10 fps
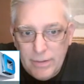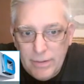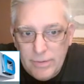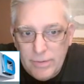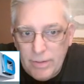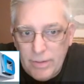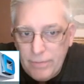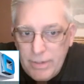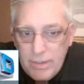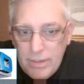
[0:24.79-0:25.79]
is the
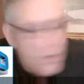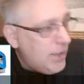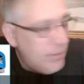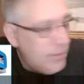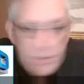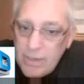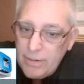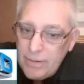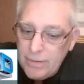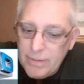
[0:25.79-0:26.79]
3D Gaming Channel. And
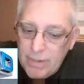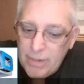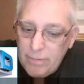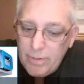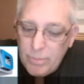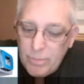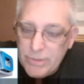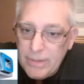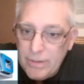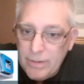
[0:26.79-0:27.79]
tonight we're going to present
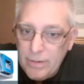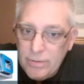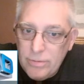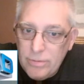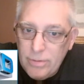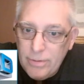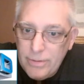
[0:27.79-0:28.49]
another tutorial.